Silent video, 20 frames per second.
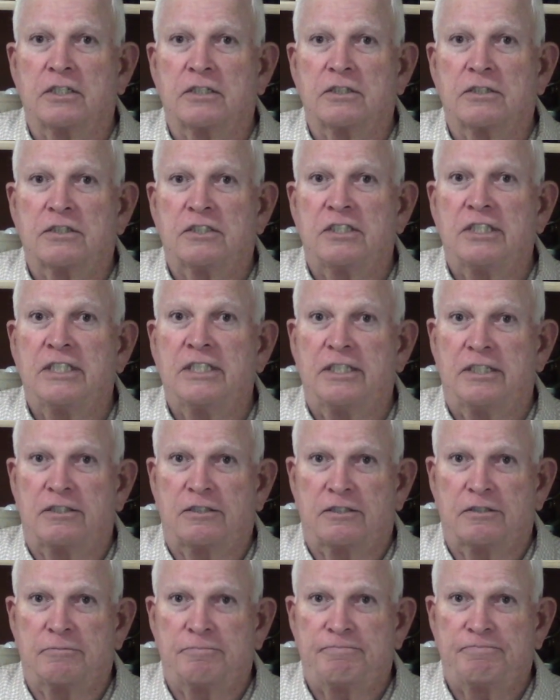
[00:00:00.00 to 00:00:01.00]

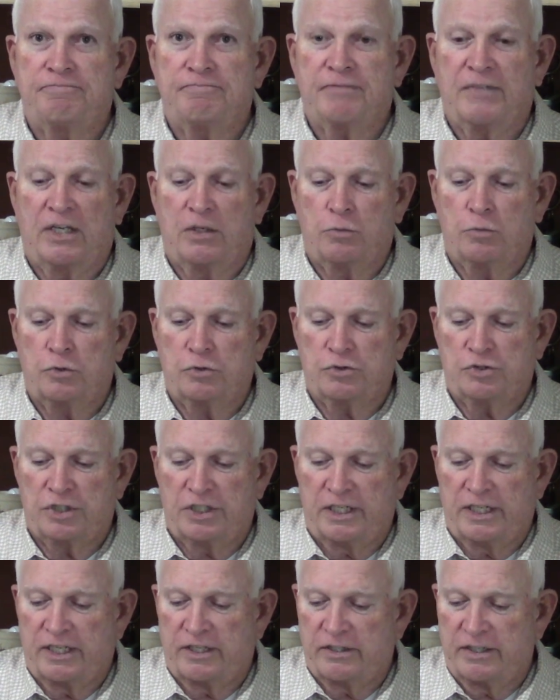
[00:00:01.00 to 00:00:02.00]
cities, and we'll see
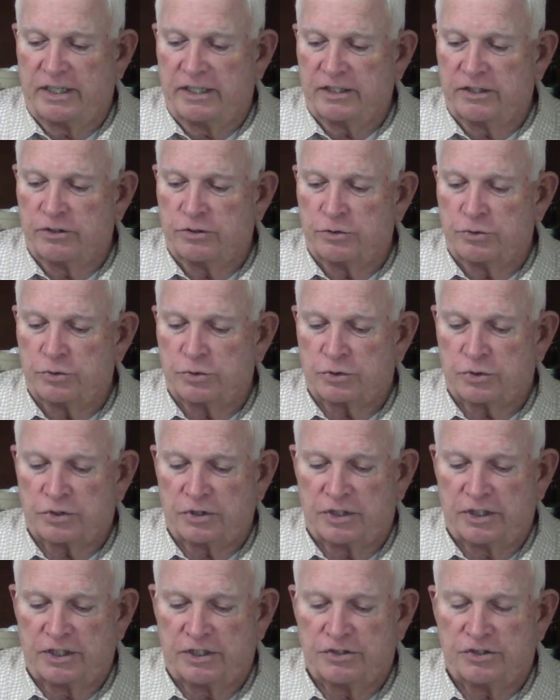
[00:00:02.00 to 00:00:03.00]
how that goes
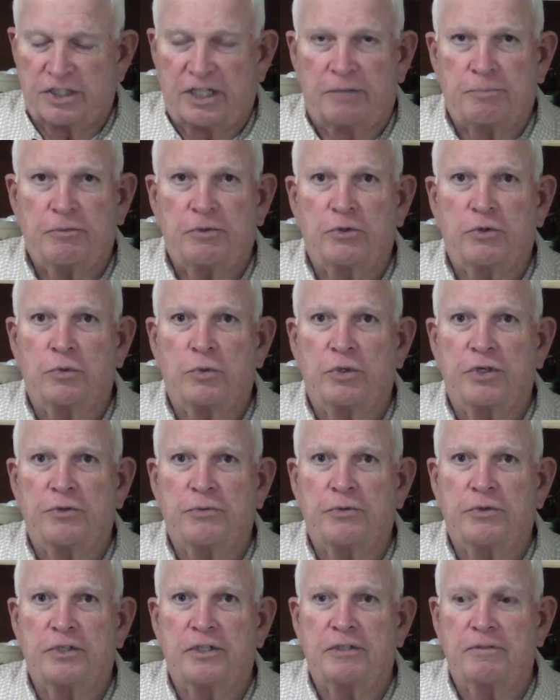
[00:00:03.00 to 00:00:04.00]
in chapter
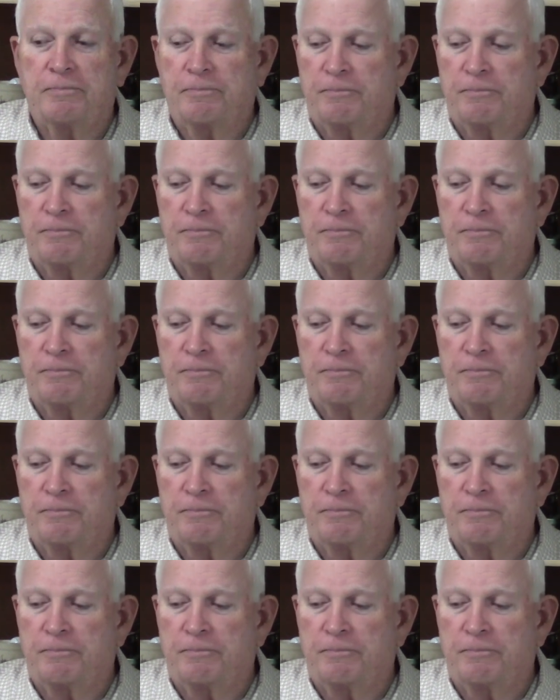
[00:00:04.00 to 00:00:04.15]
21.